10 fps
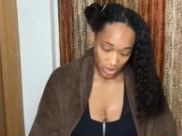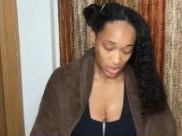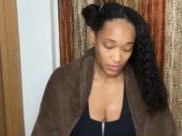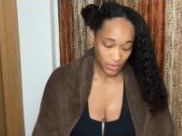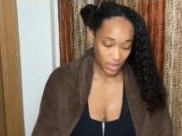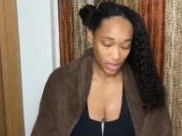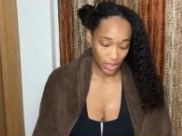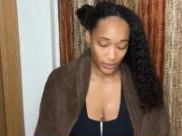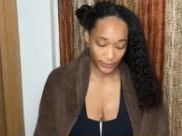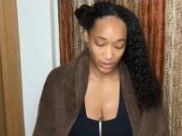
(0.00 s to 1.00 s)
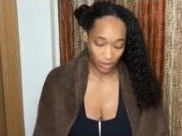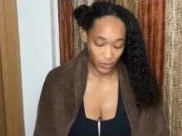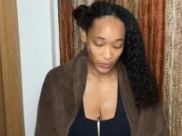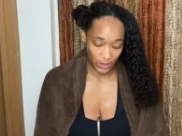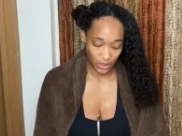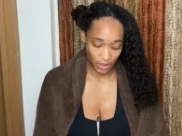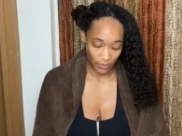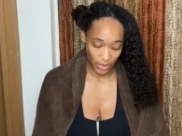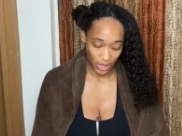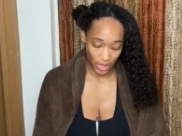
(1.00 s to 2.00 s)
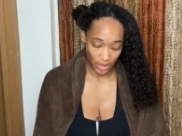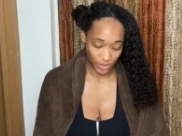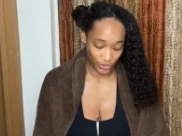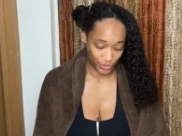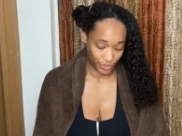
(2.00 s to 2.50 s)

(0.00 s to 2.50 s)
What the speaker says: I might have to open up extra